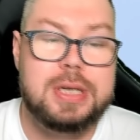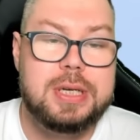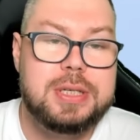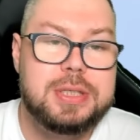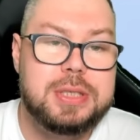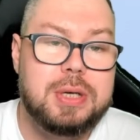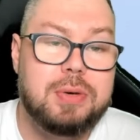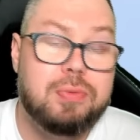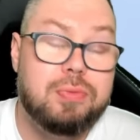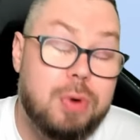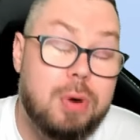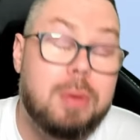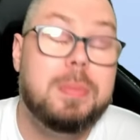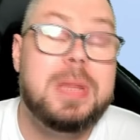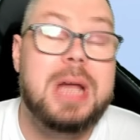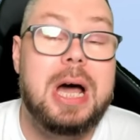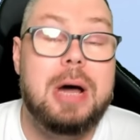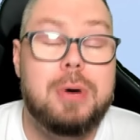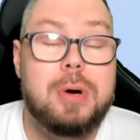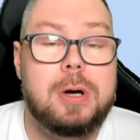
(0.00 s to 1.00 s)
So from
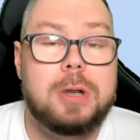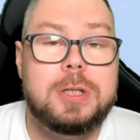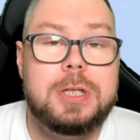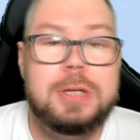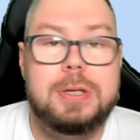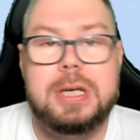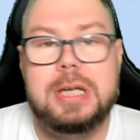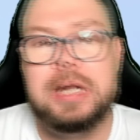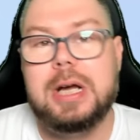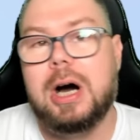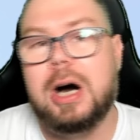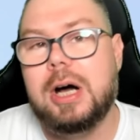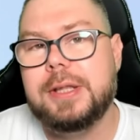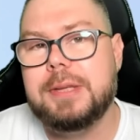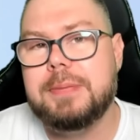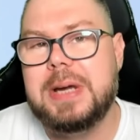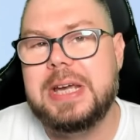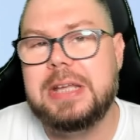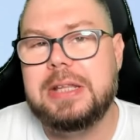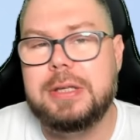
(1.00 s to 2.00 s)
now on you can
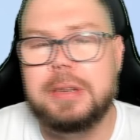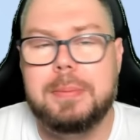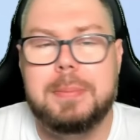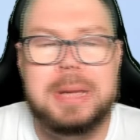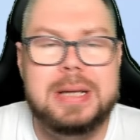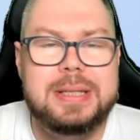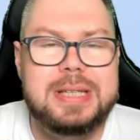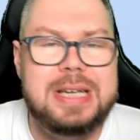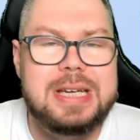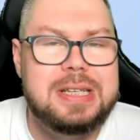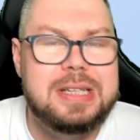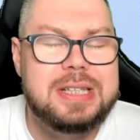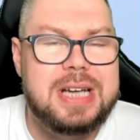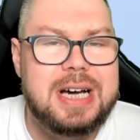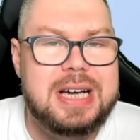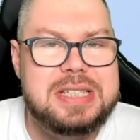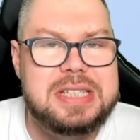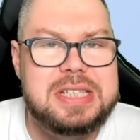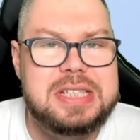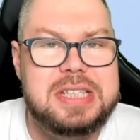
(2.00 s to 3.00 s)
automate your mundane
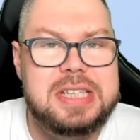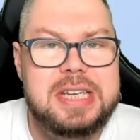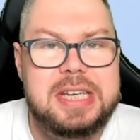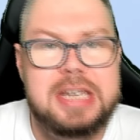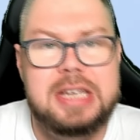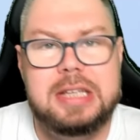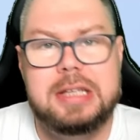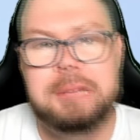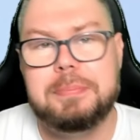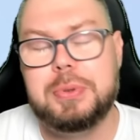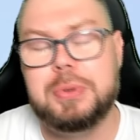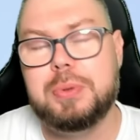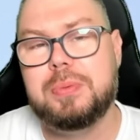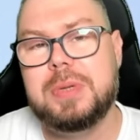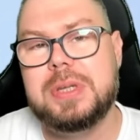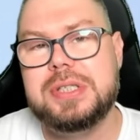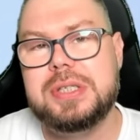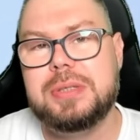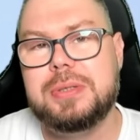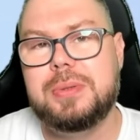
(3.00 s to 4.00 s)
tasks in
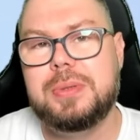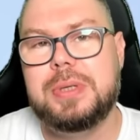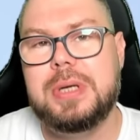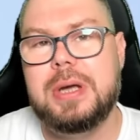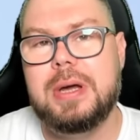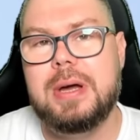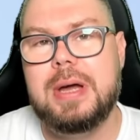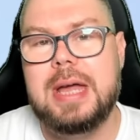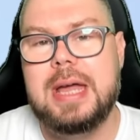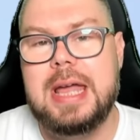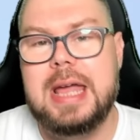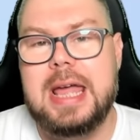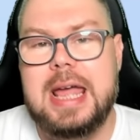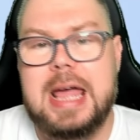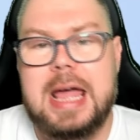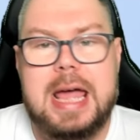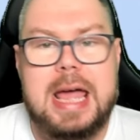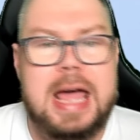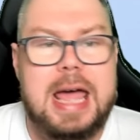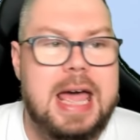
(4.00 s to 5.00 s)
Approval Studio
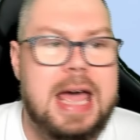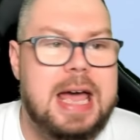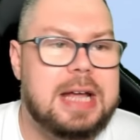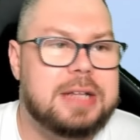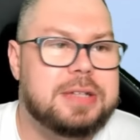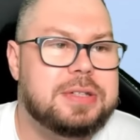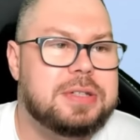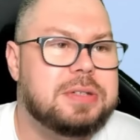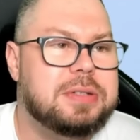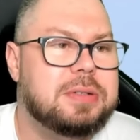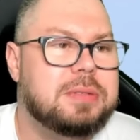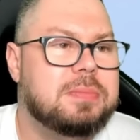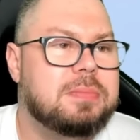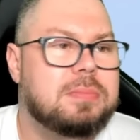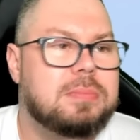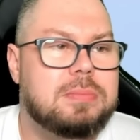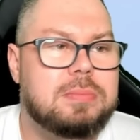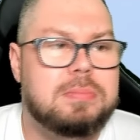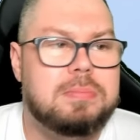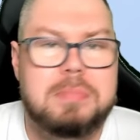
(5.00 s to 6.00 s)
and
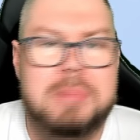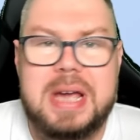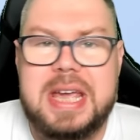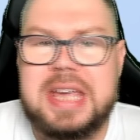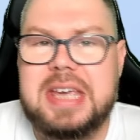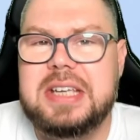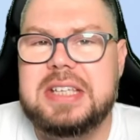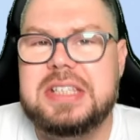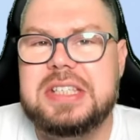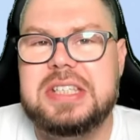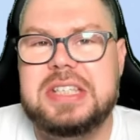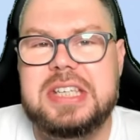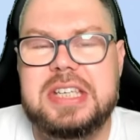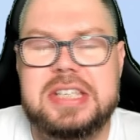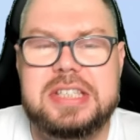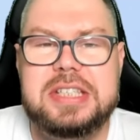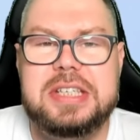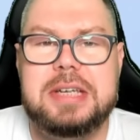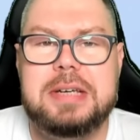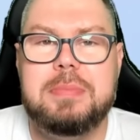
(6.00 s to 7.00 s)
make
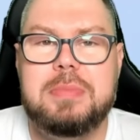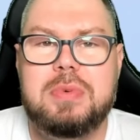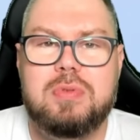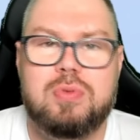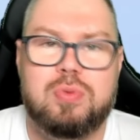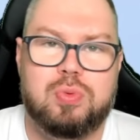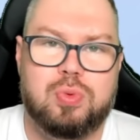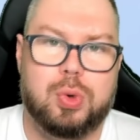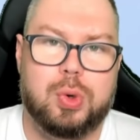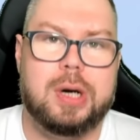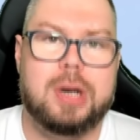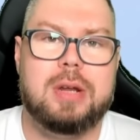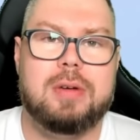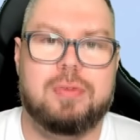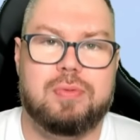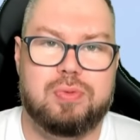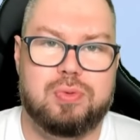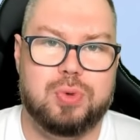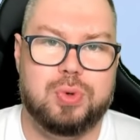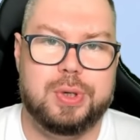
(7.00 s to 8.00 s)
system work
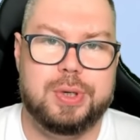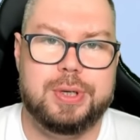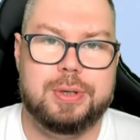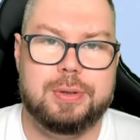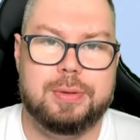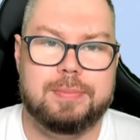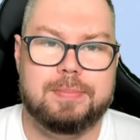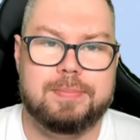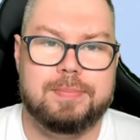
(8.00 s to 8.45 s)
for you.